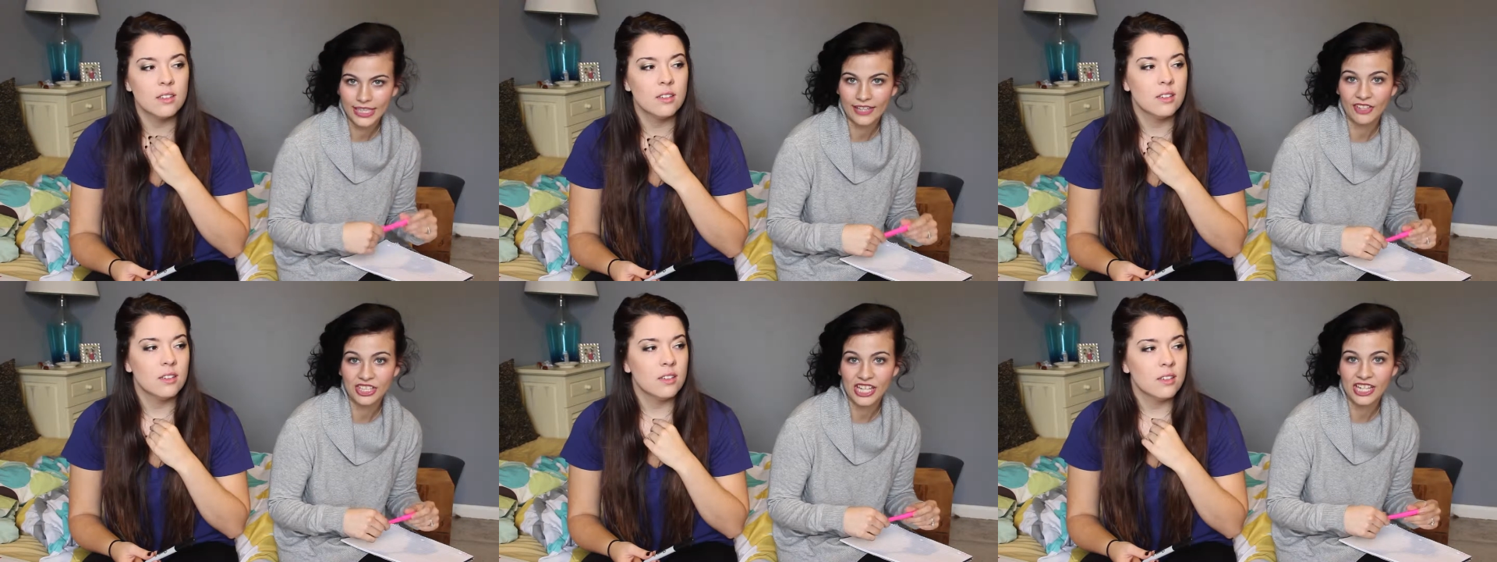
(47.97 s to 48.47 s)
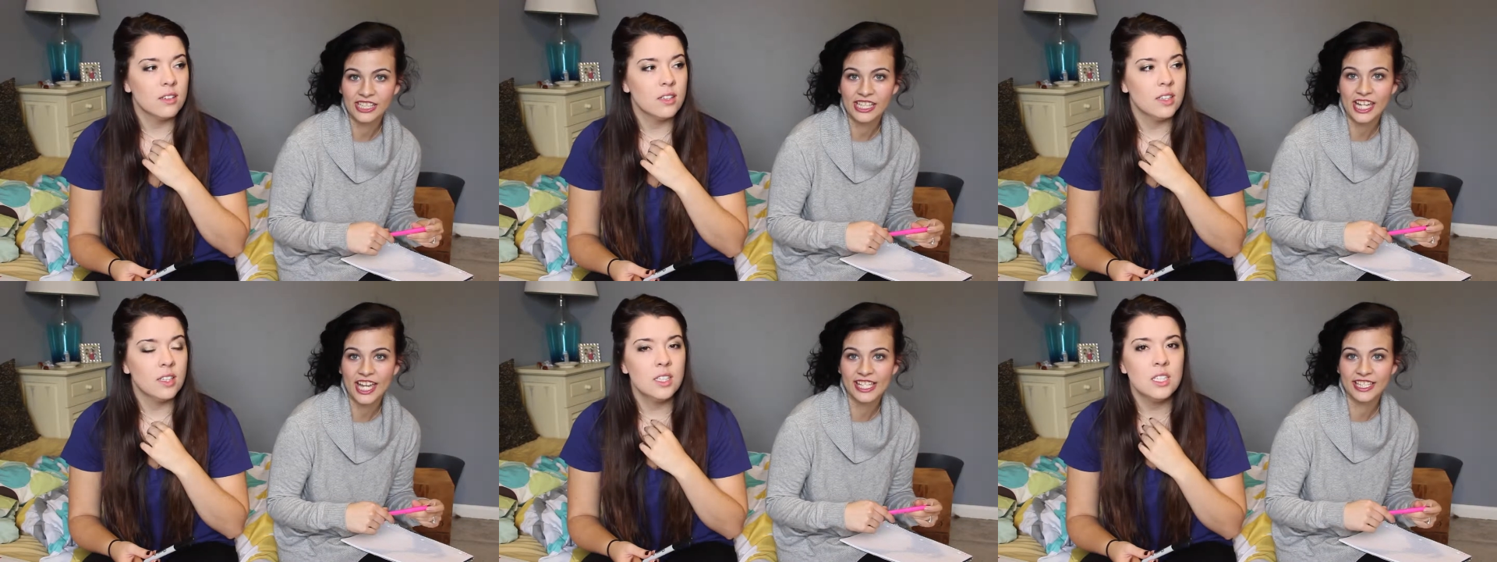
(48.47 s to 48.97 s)
Speaker 1: give us
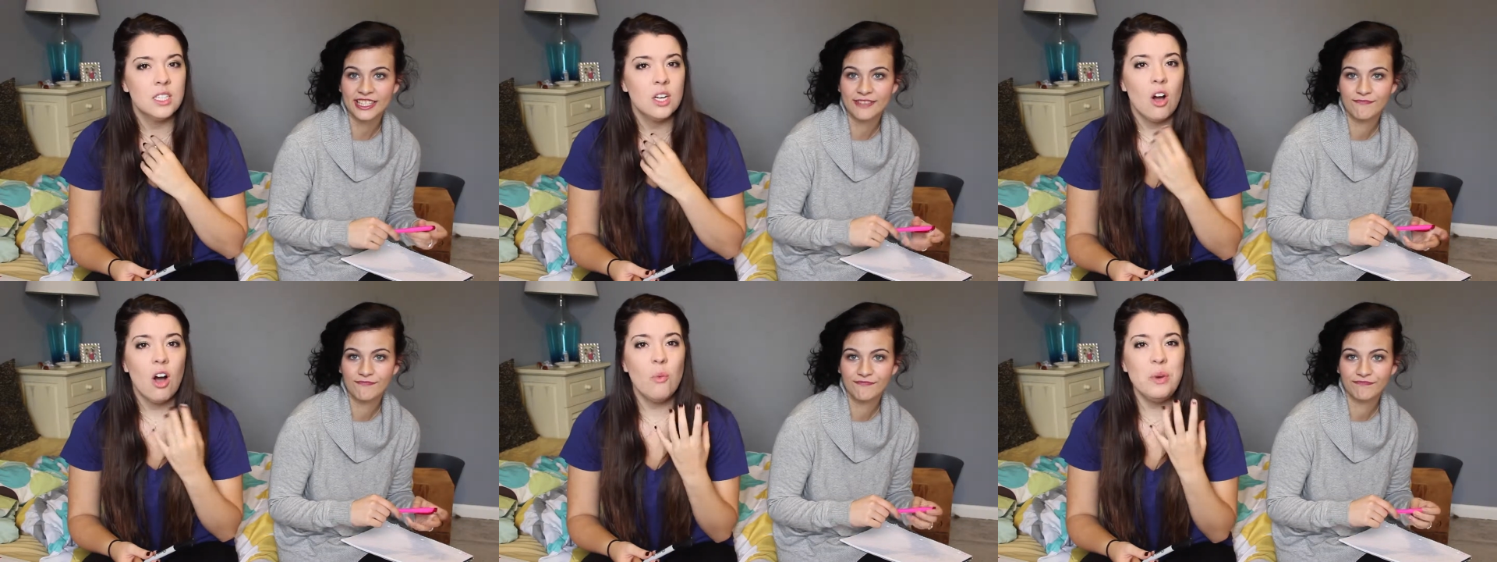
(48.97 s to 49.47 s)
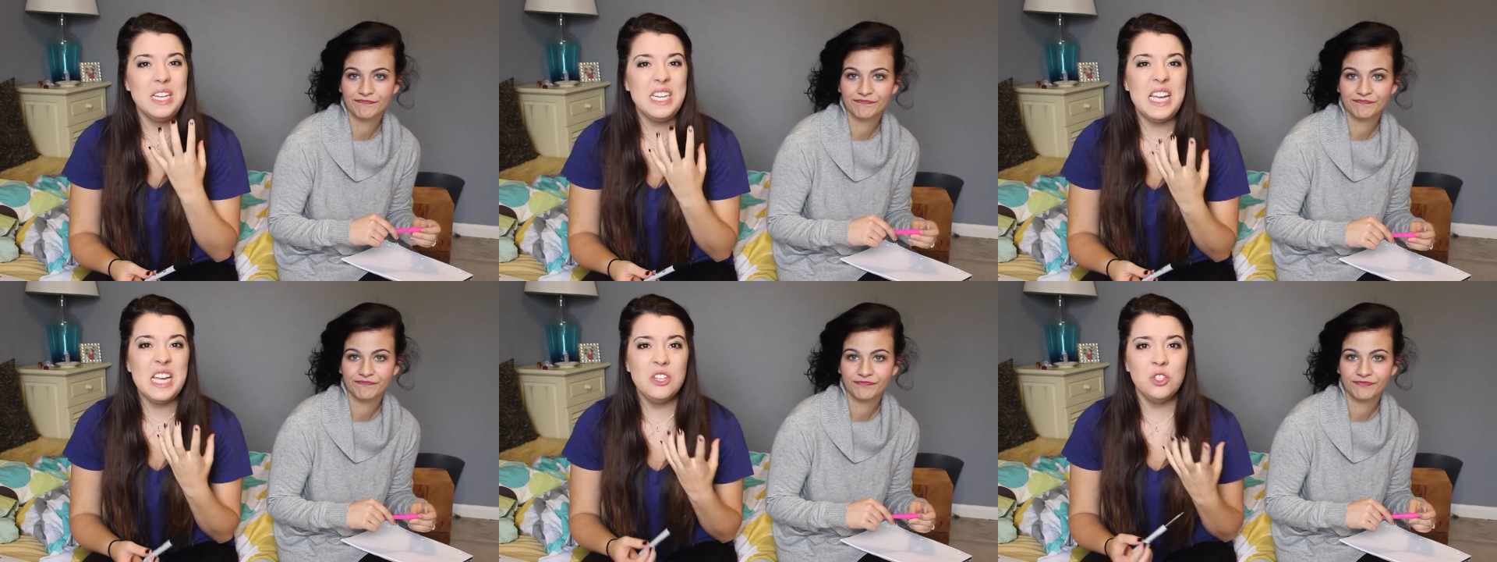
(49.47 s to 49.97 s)
ideas. We
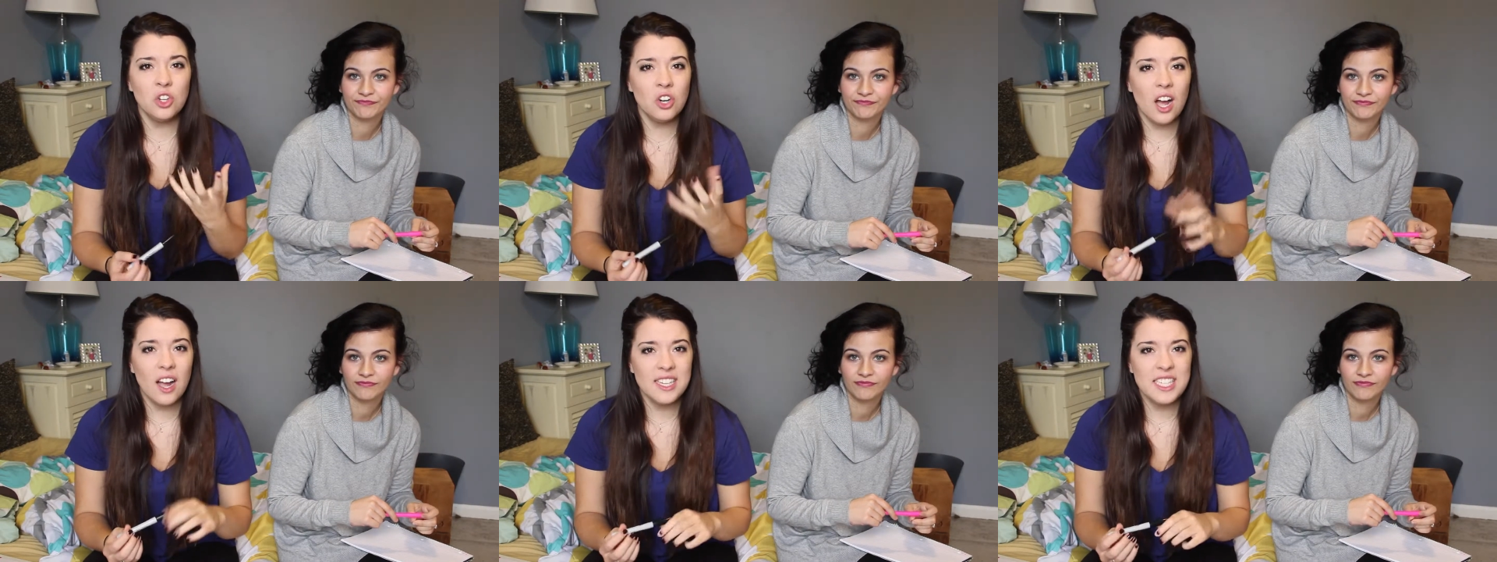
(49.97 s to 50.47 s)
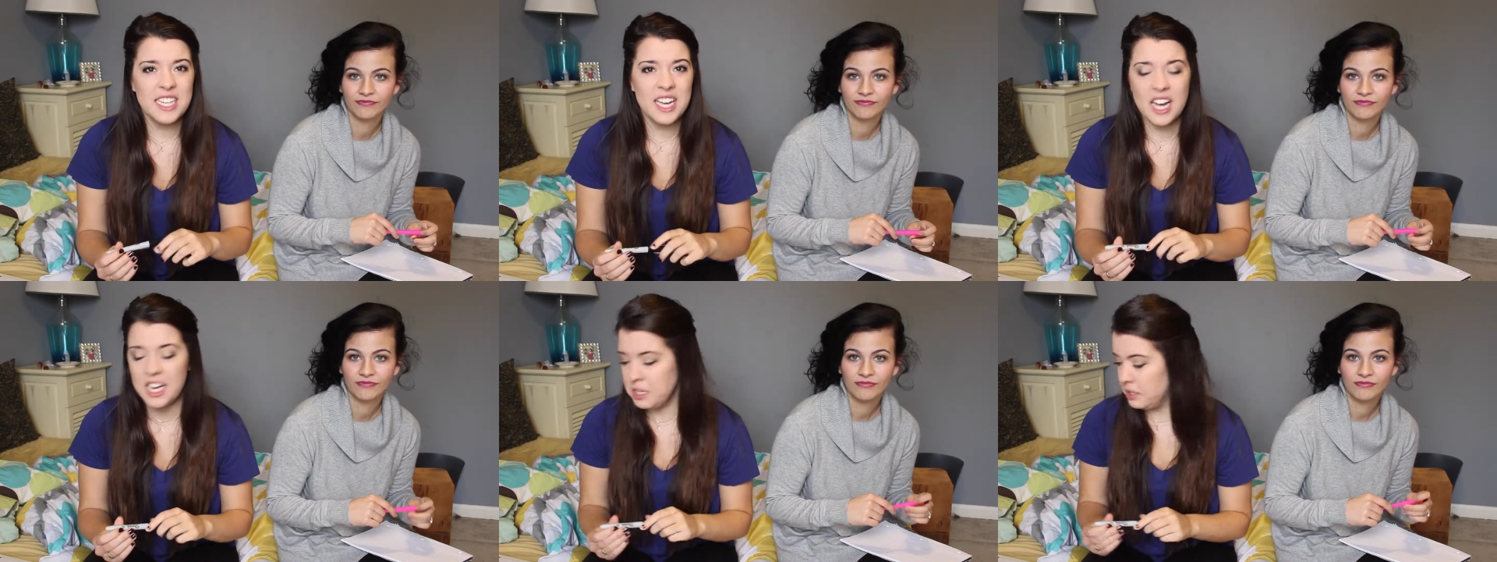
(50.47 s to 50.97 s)
need your
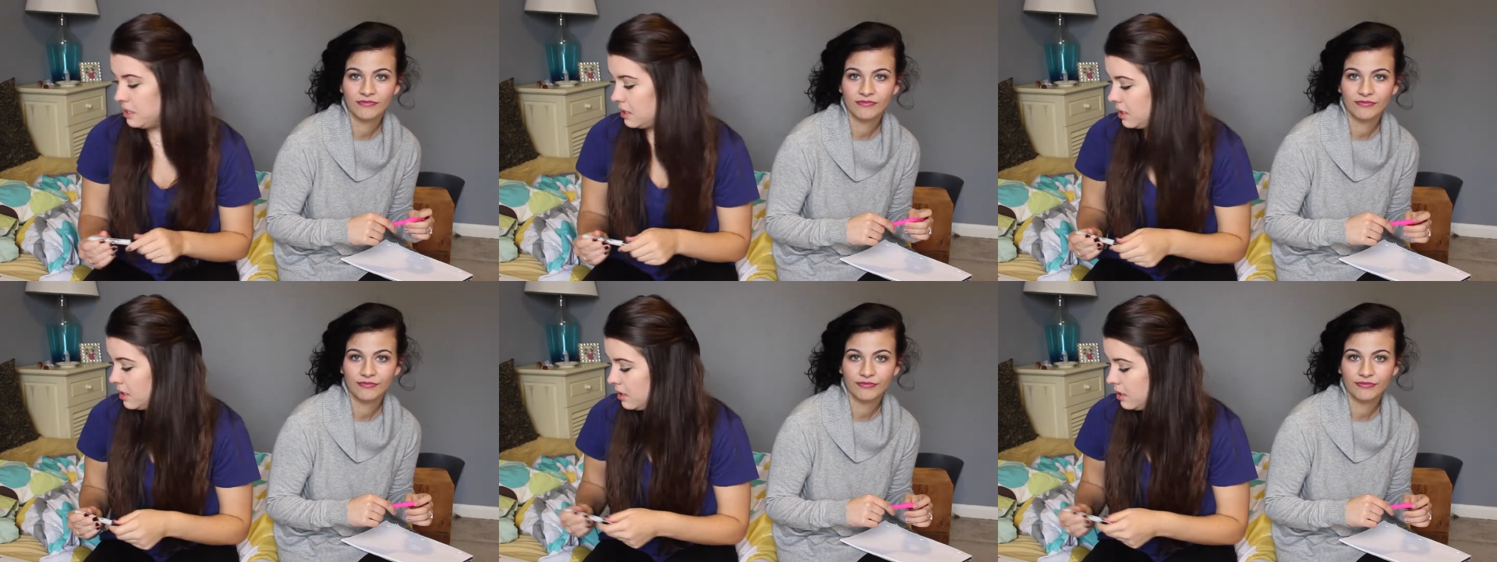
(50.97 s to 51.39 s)
ideas.